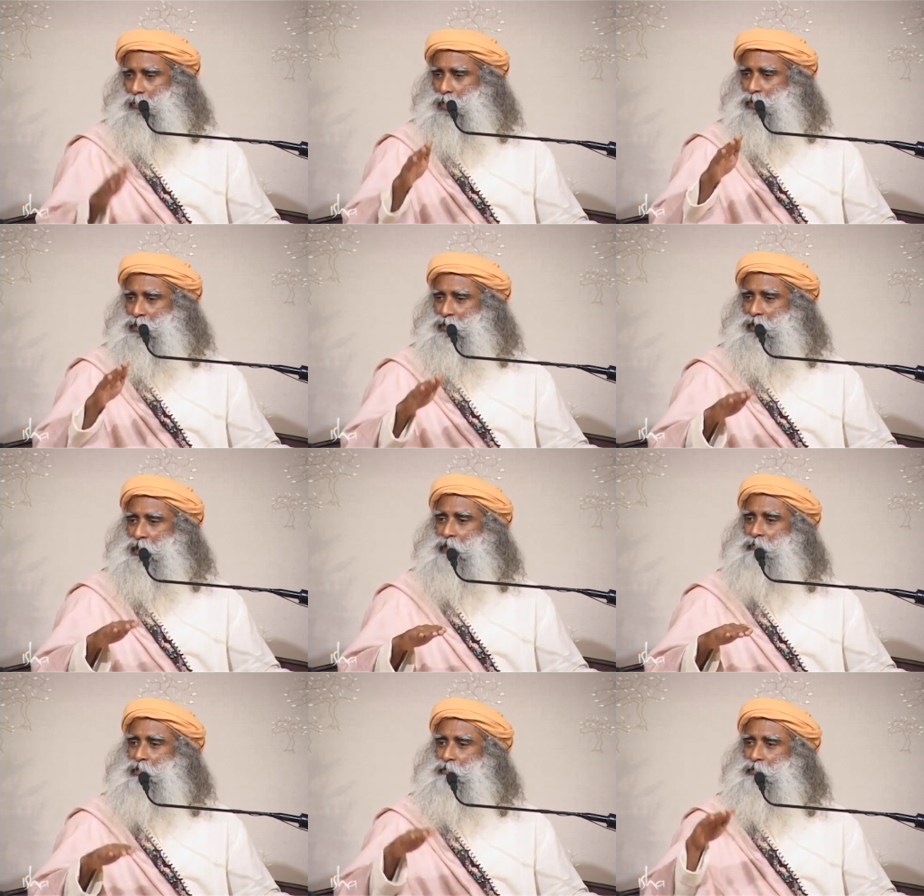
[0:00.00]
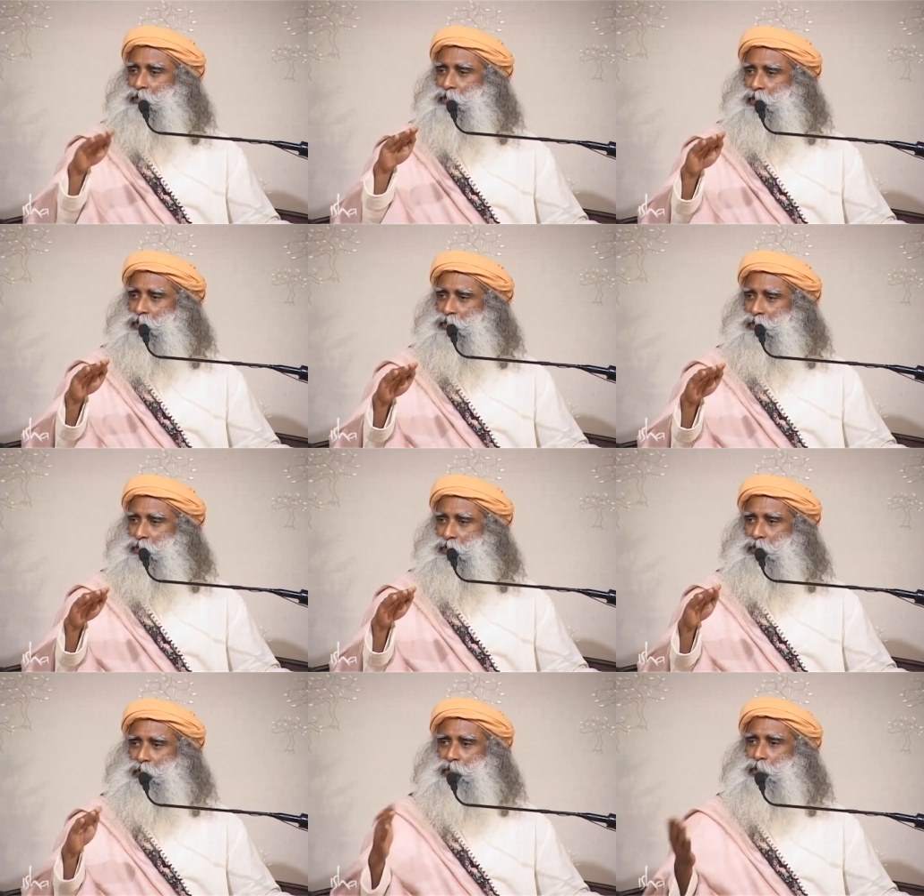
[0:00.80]
What is the level of
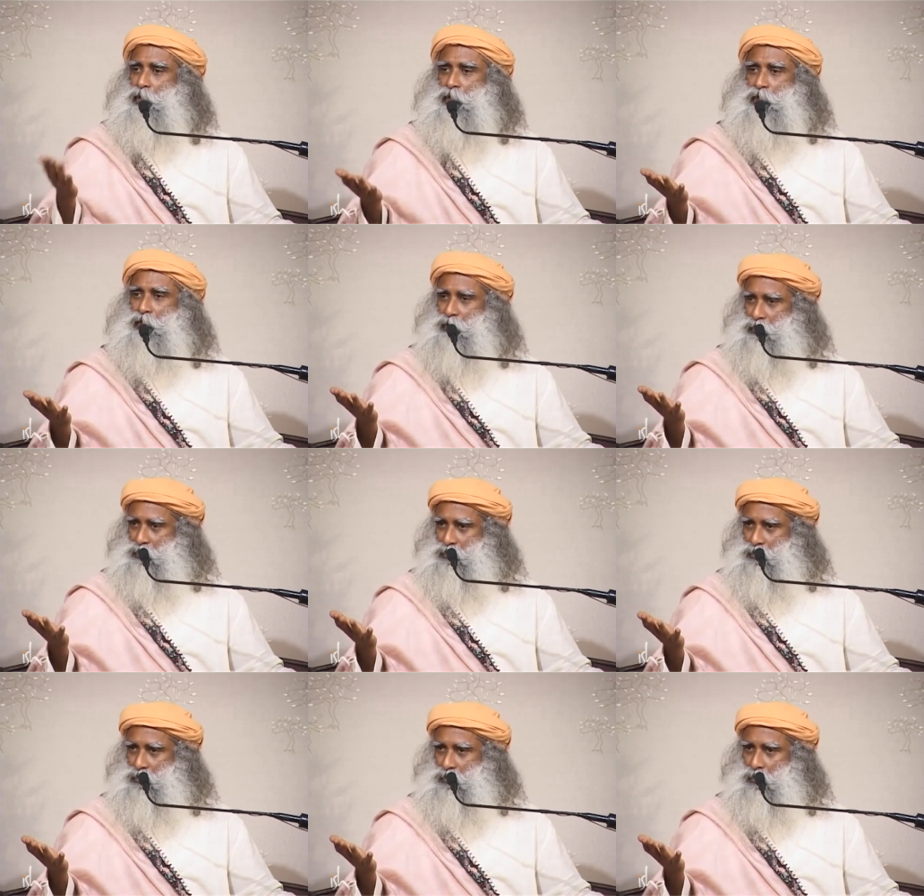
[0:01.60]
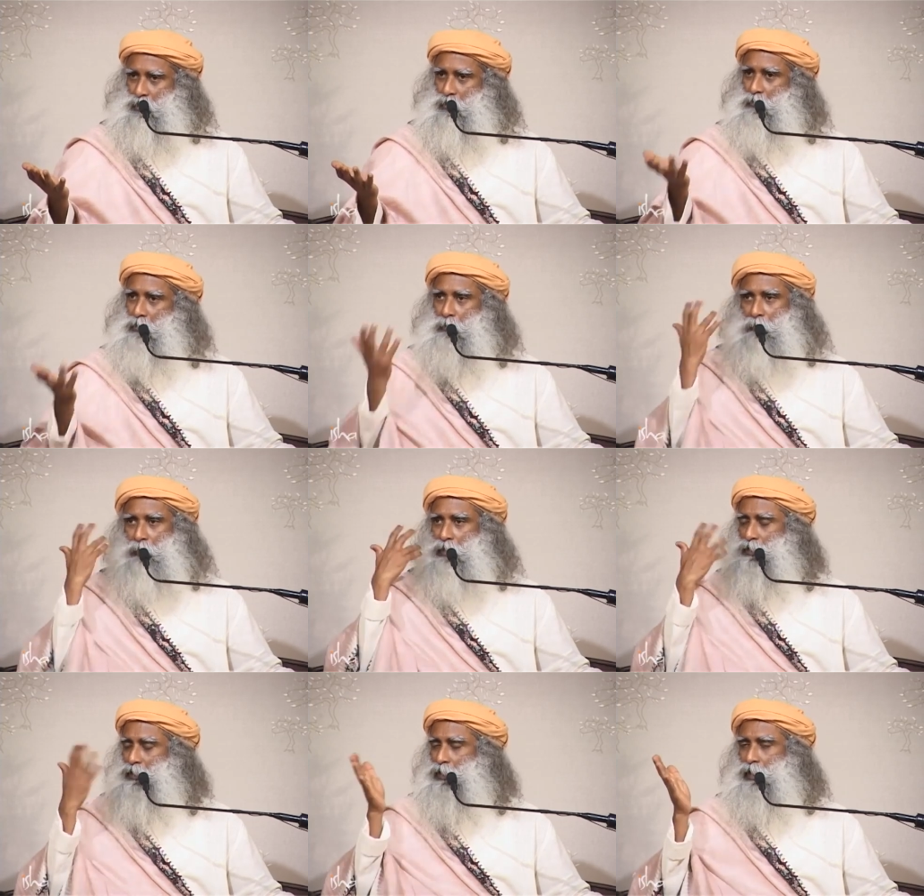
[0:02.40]
intensity is all there is. But
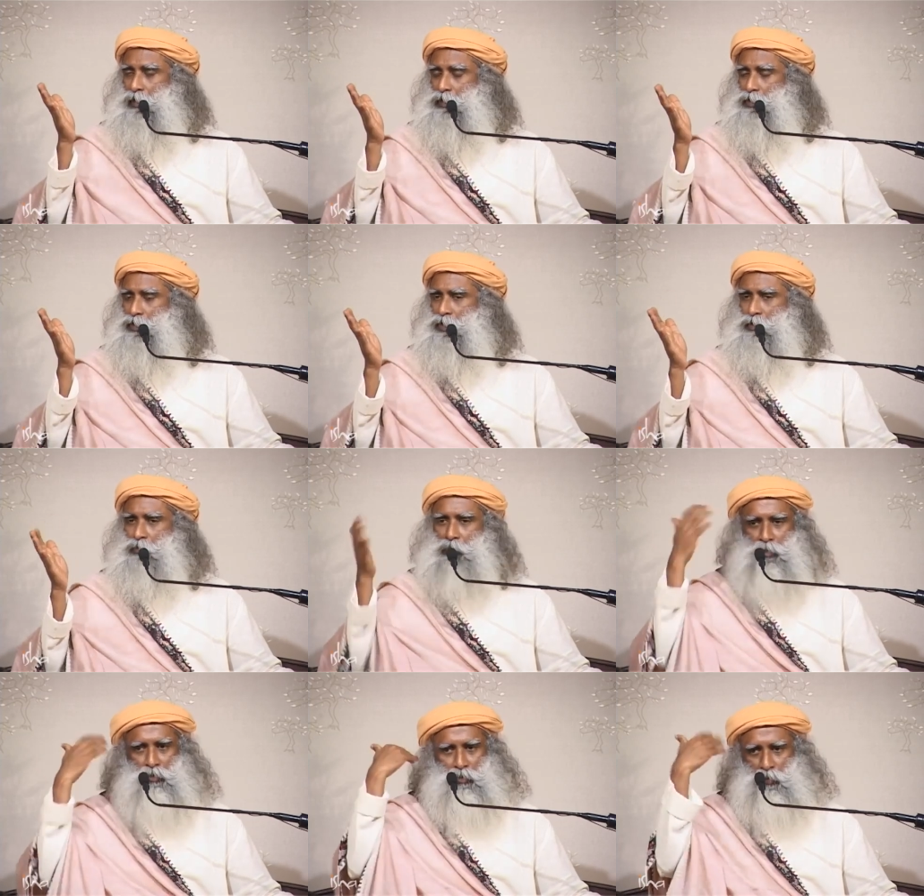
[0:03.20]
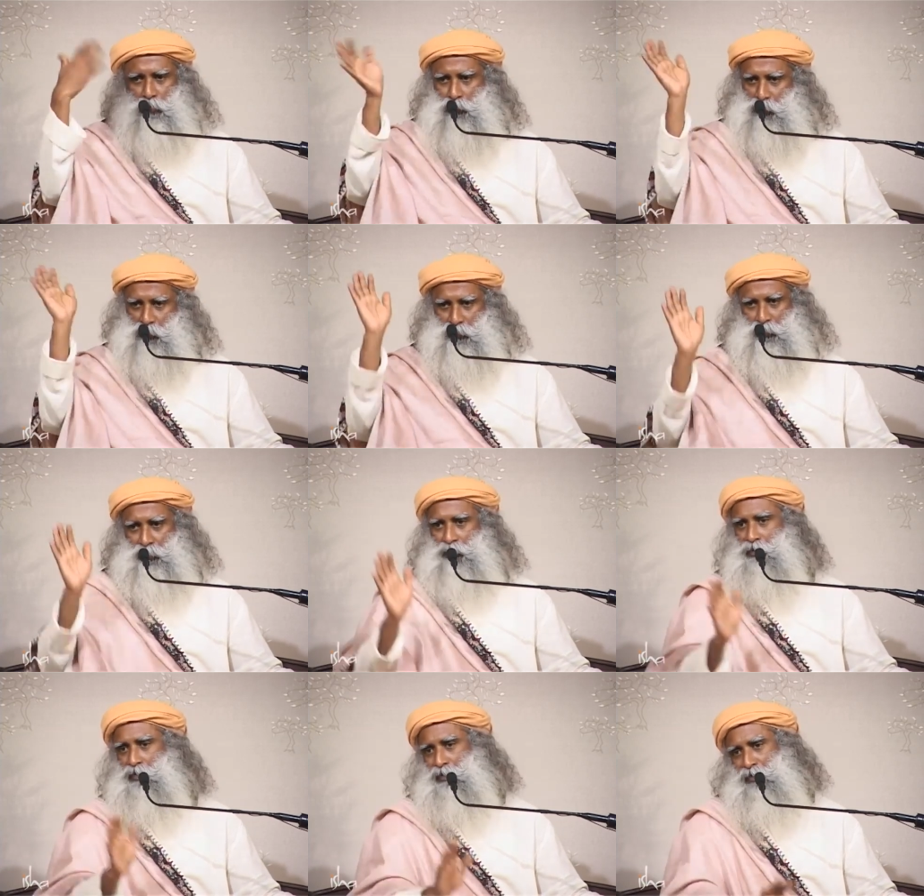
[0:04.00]
mental attention, you can close
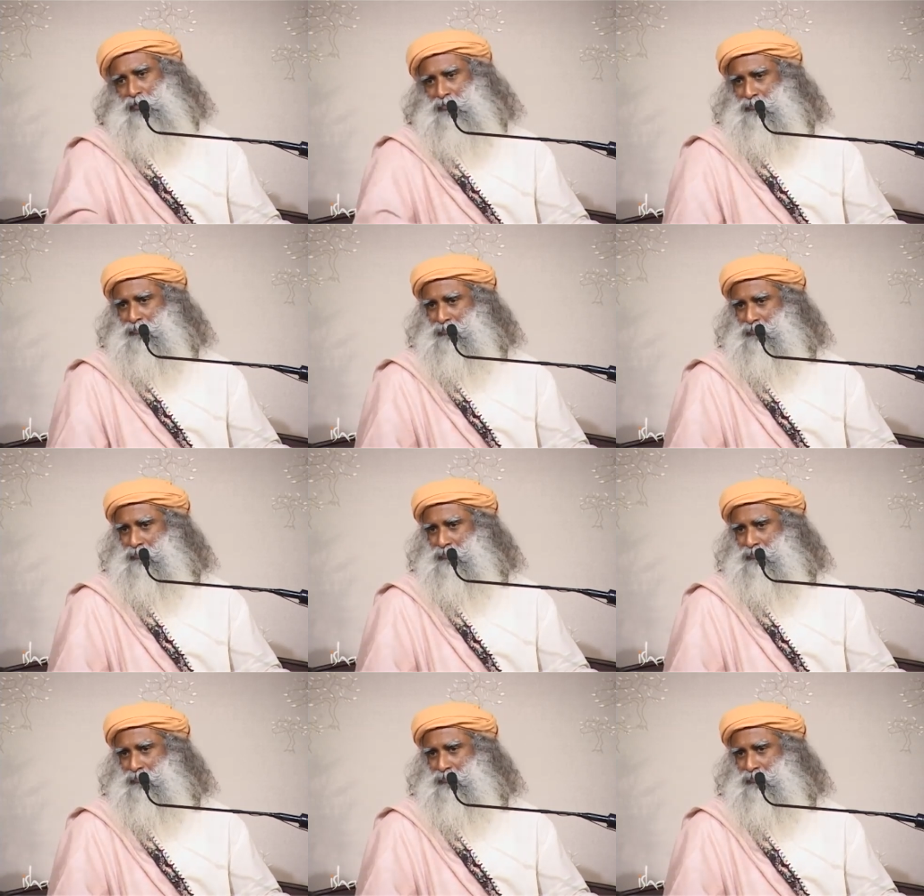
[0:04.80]
it, isn't it?